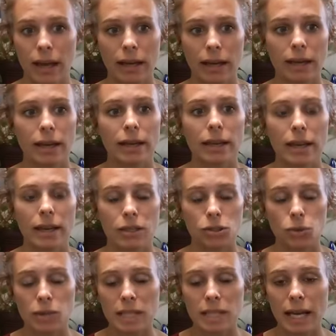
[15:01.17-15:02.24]
And as
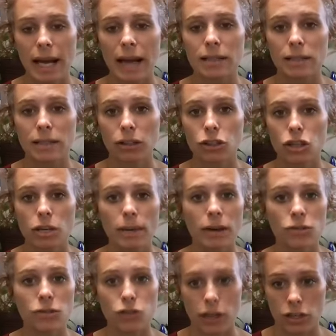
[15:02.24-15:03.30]
soon as I got diligent
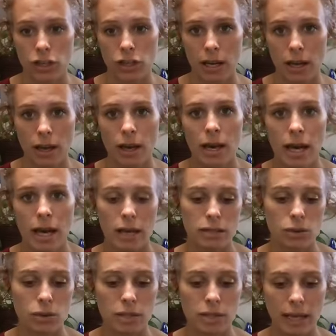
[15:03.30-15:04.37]
about stretching, as
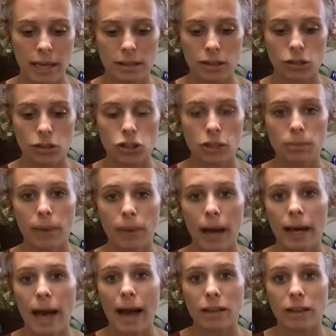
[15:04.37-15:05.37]
soon as I got diligent by